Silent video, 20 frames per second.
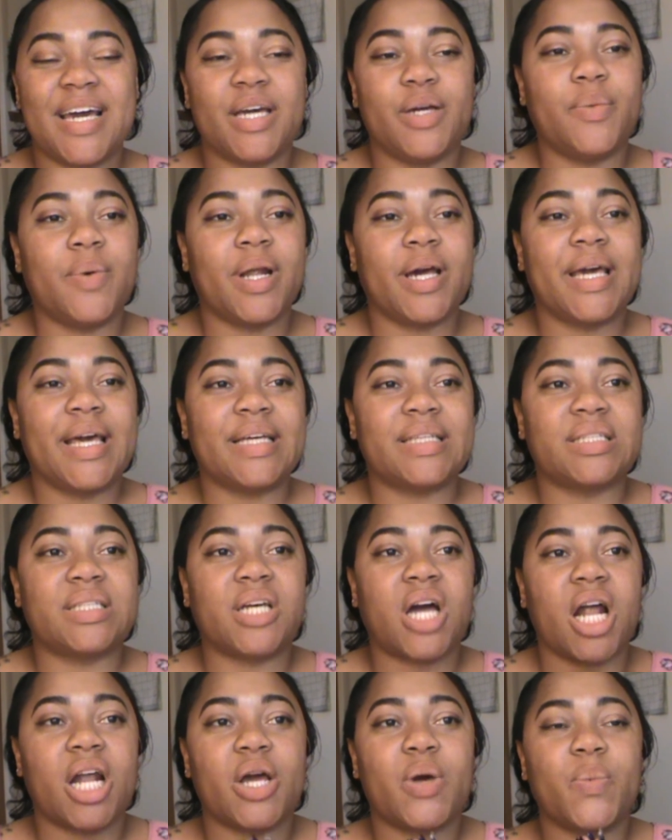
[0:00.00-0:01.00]
You want to get
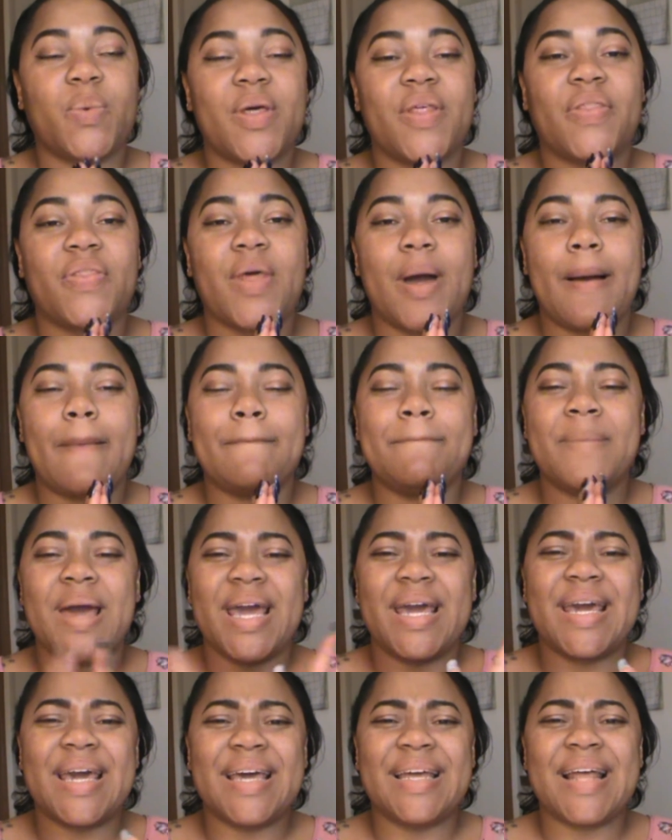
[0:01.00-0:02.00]
started with
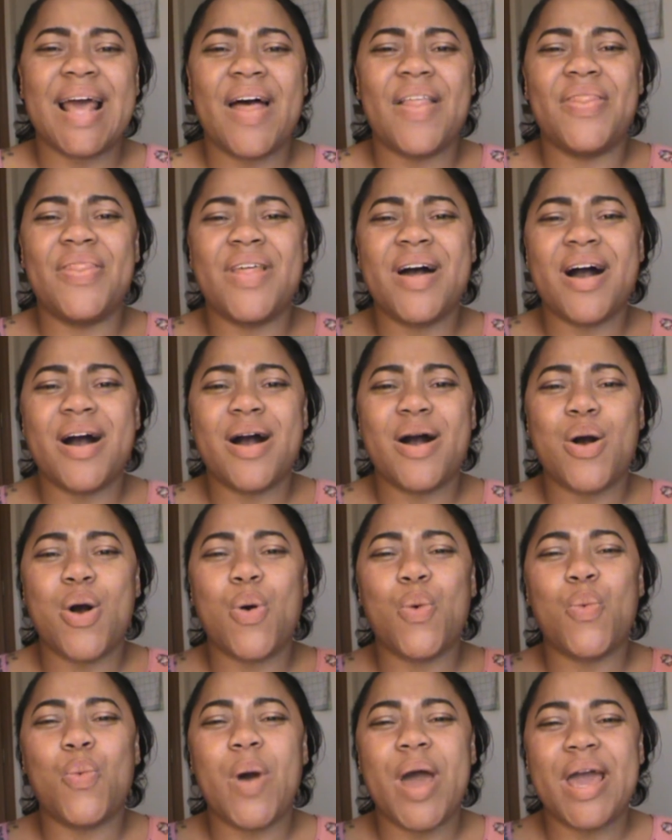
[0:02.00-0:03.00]
making the
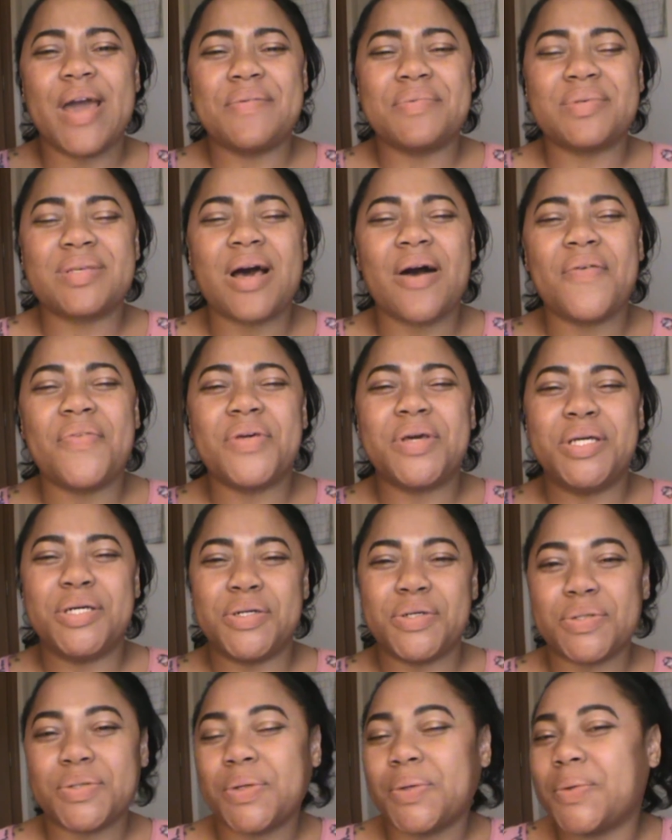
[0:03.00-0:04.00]
waves of the
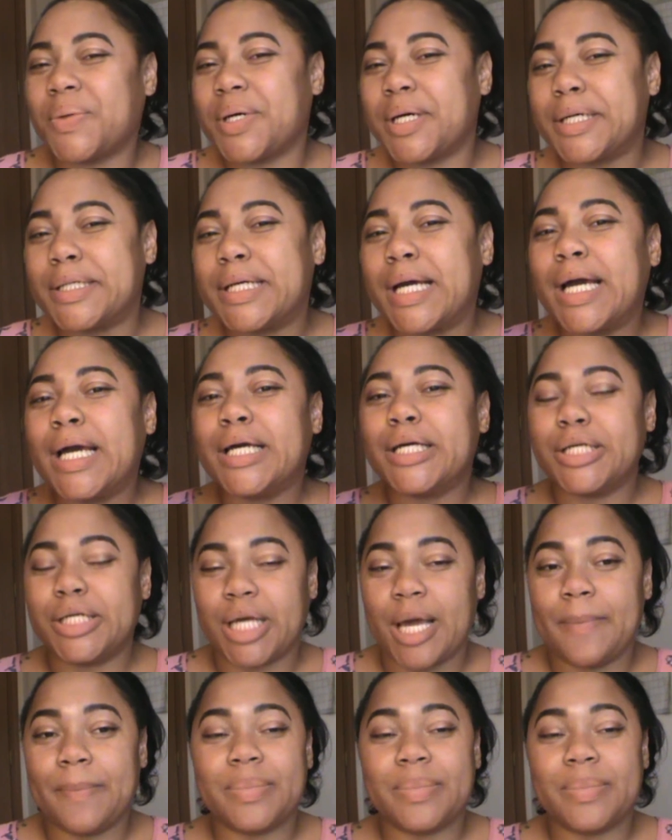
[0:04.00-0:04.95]
unicorn shape.